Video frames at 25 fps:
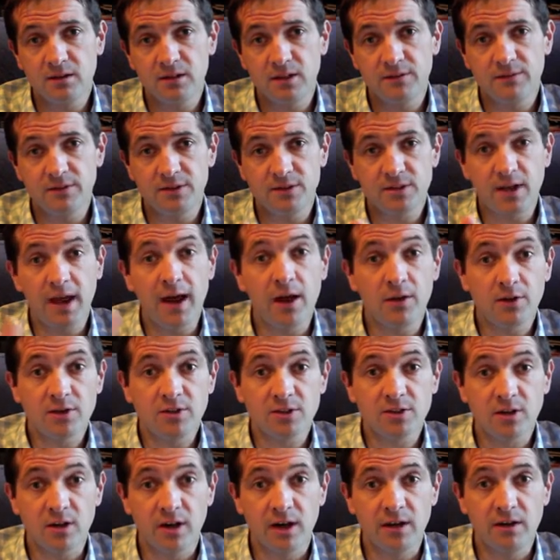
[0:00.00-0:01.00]
If it's
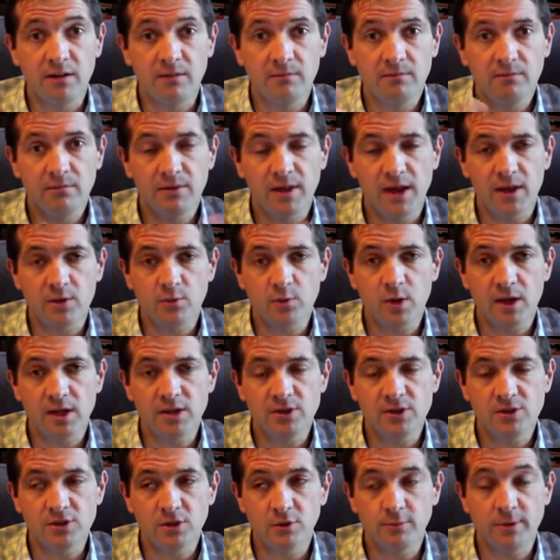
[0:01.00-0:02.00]
outside that
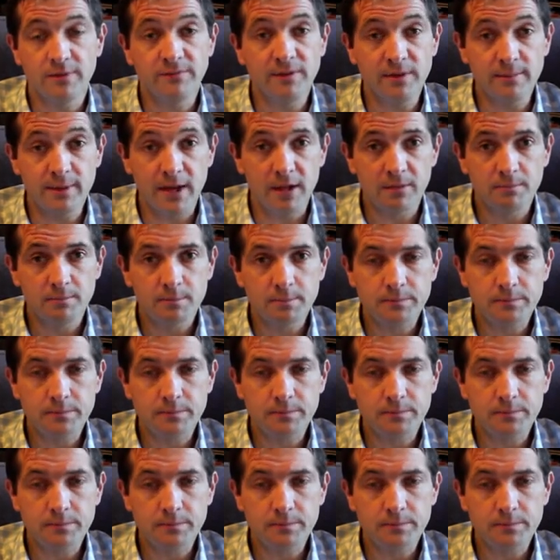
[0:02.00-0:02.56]
range, it will be female.